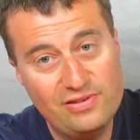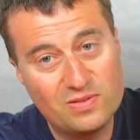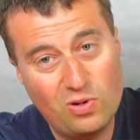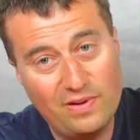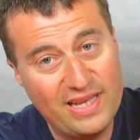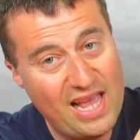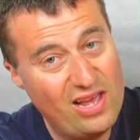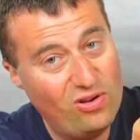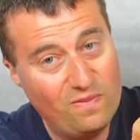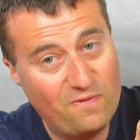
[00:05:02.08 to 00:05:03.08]
is probably getting
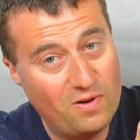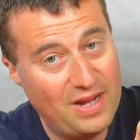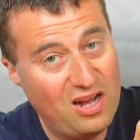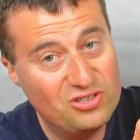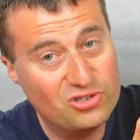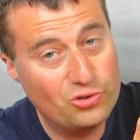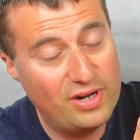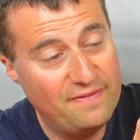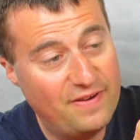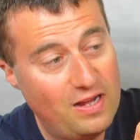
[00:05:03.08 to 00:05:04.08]
on for about
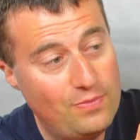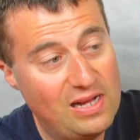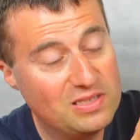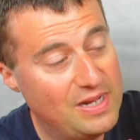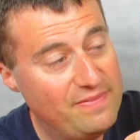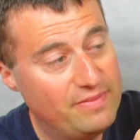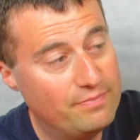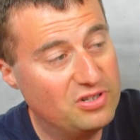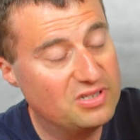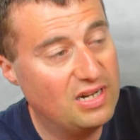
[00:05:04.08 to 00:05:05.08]
£125, maybe even
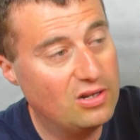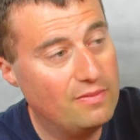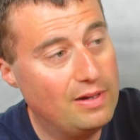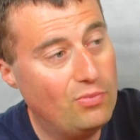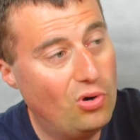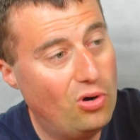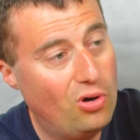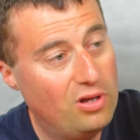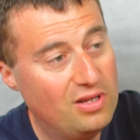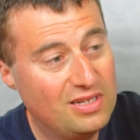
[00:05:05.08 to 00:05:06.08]
pushing a little bit
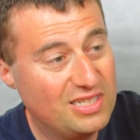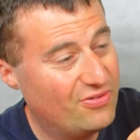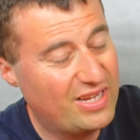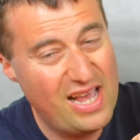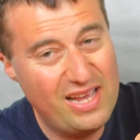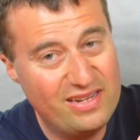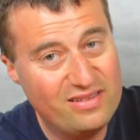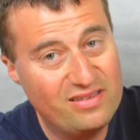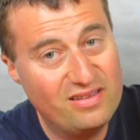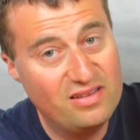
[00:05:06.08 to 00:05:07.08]
more. So we're
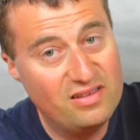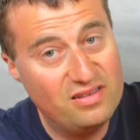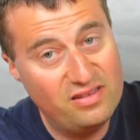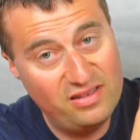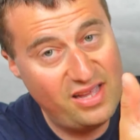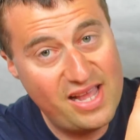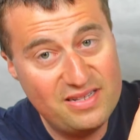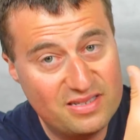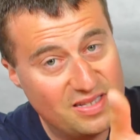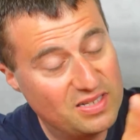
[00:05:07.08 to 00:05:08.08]
getting
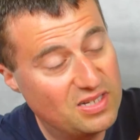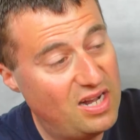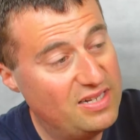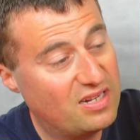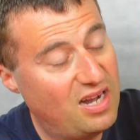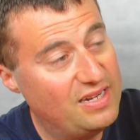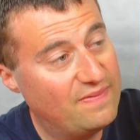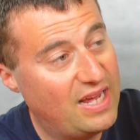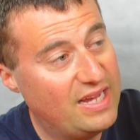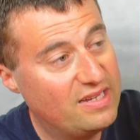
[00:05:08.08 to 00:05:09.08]
into the kind of
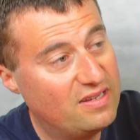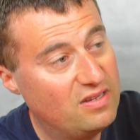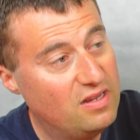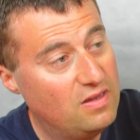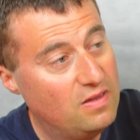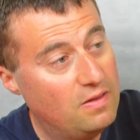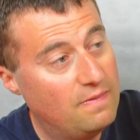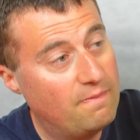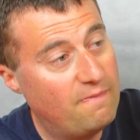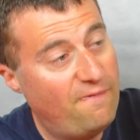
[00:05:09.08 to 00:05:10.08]
like
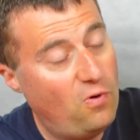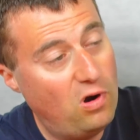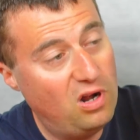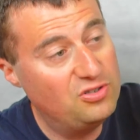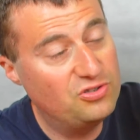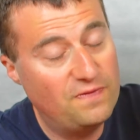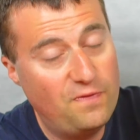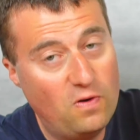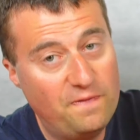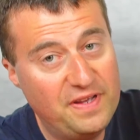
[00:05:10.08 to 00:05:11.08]
400,
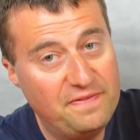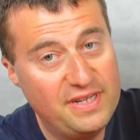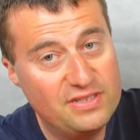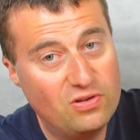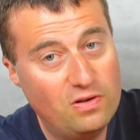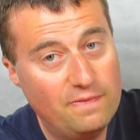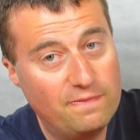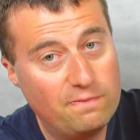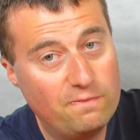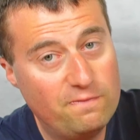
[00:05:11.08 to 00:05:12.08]
450 sort of
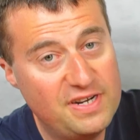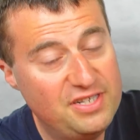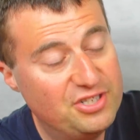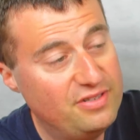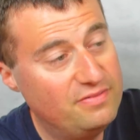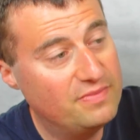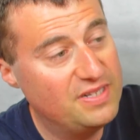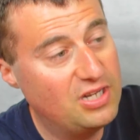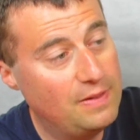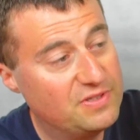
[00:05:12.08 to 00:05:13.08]
region in
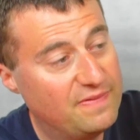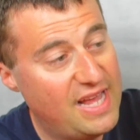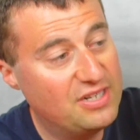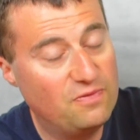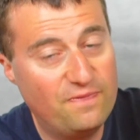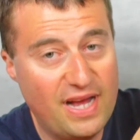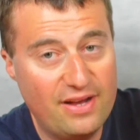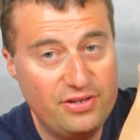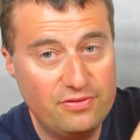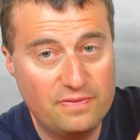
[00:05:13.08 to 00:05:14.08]
terms of the actual
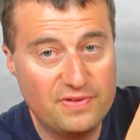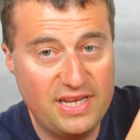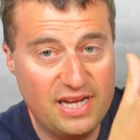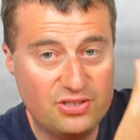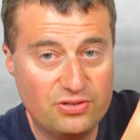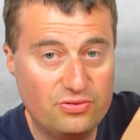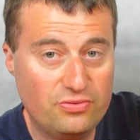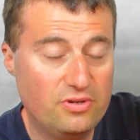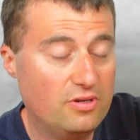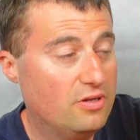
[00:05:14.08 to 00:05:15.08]
value of the actual
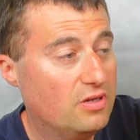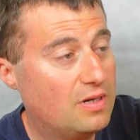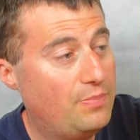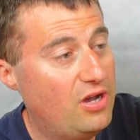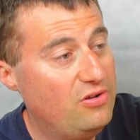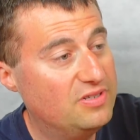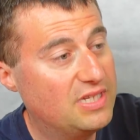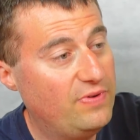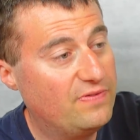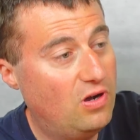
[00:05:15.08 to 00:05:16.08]
components that
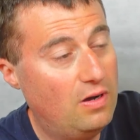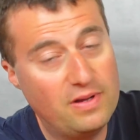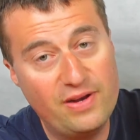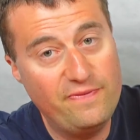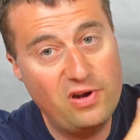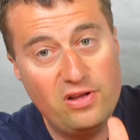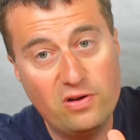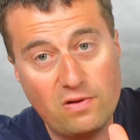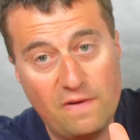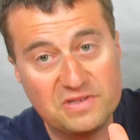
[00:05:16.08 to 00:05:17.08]
we've got, and we've
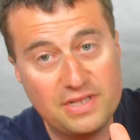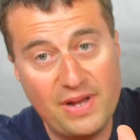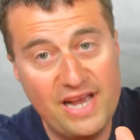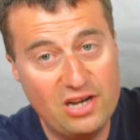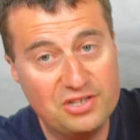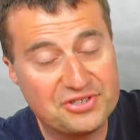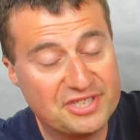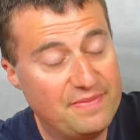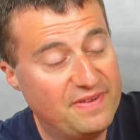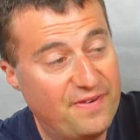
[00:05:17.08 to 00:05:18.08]
only obviously paid
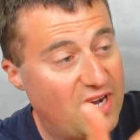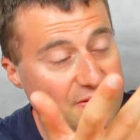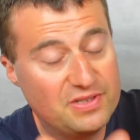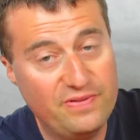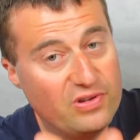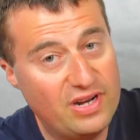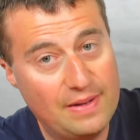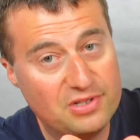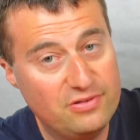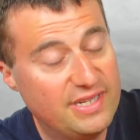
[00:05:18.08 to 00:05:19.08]
175, so we've got an
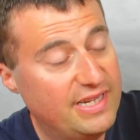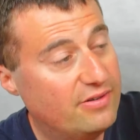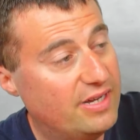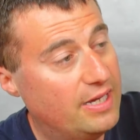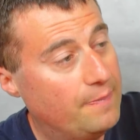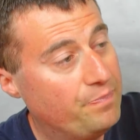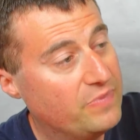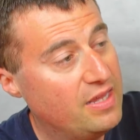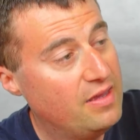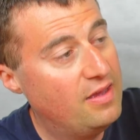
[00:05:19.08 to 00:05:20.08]
absolute deal here.
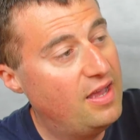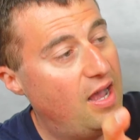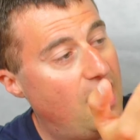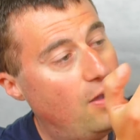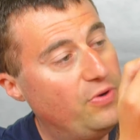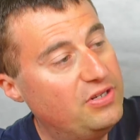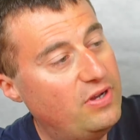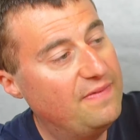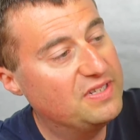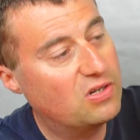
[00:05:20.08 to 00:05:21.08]
We do
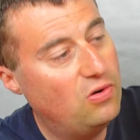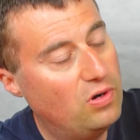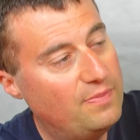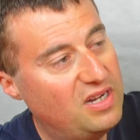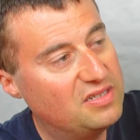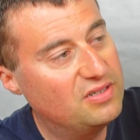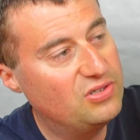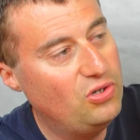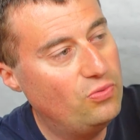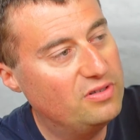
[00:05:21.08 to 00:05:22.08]
have this Cooler Master
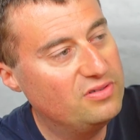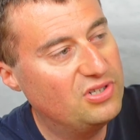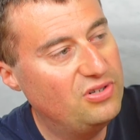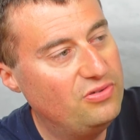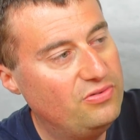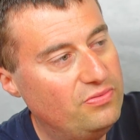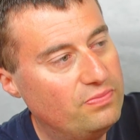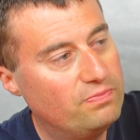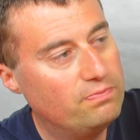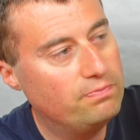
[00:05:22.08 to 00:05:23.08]
212
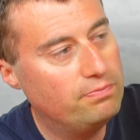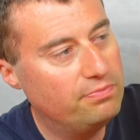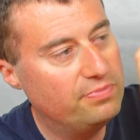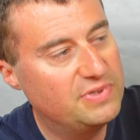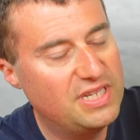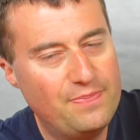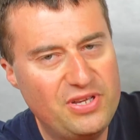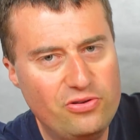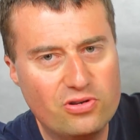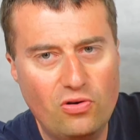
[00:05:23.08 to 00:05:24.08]

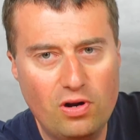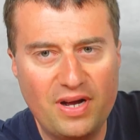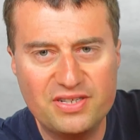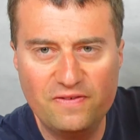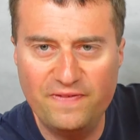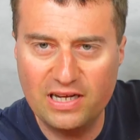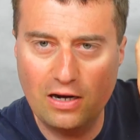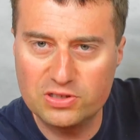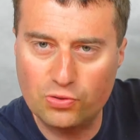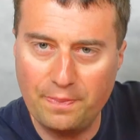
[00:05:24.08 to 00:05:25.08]
CPU cooler, but I do think
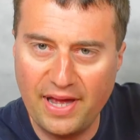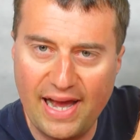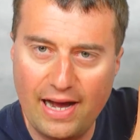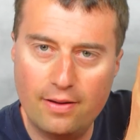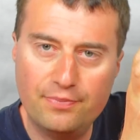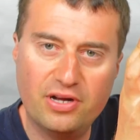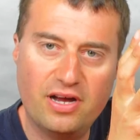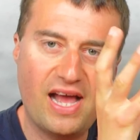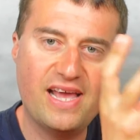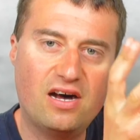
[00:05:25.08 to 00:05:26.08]
I'll swap that out and put an
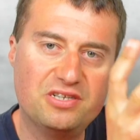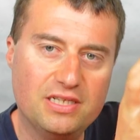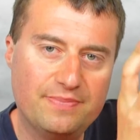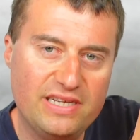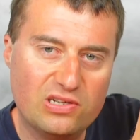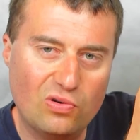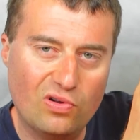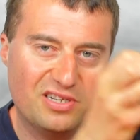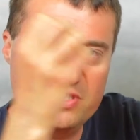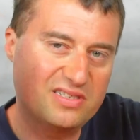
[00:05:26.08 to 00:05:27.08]
ARGB
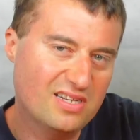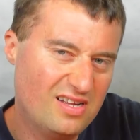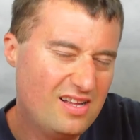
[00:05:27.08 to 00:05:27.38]
cooler just to